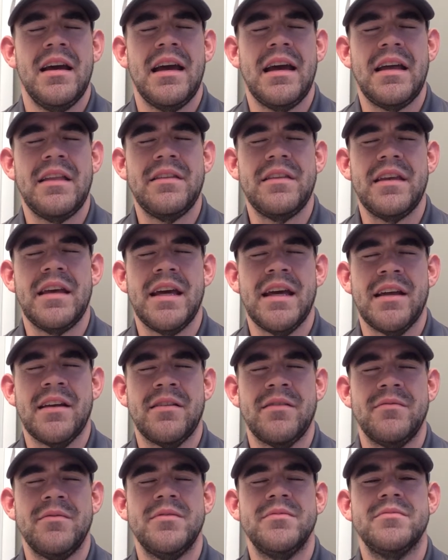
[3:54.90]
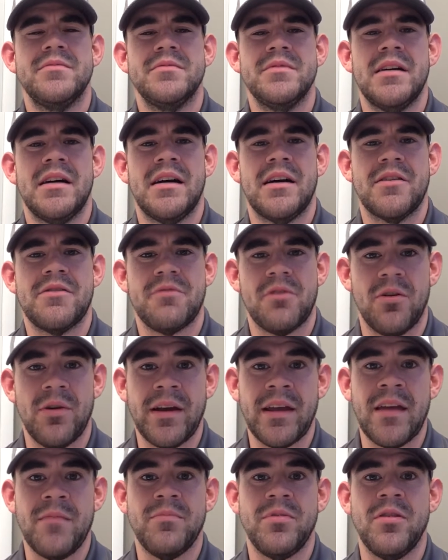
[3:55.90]
and then
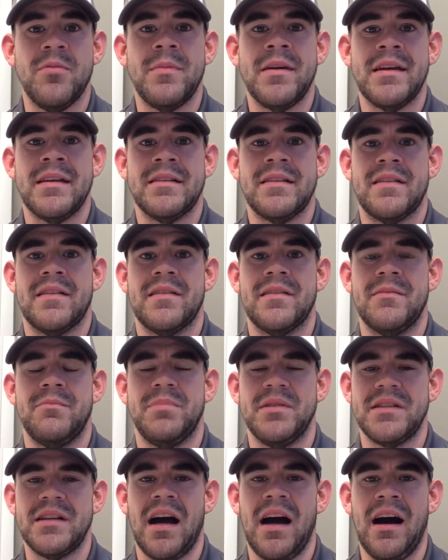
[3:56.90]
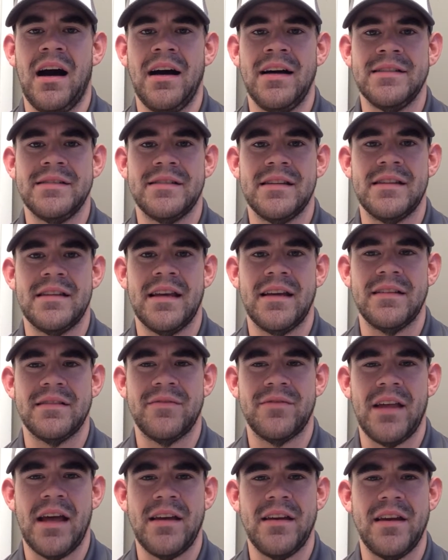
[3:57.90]
throwing implements, batons, and things
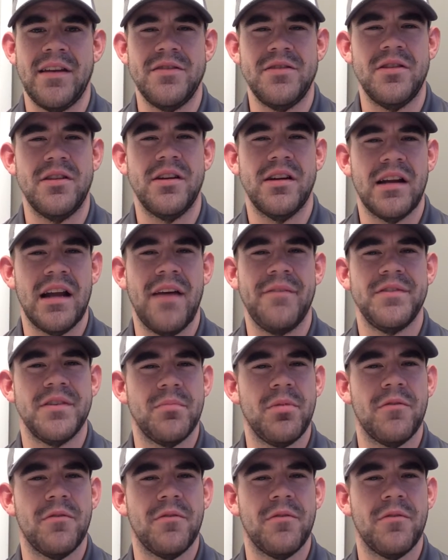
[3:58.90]
of that nature. You're going to have to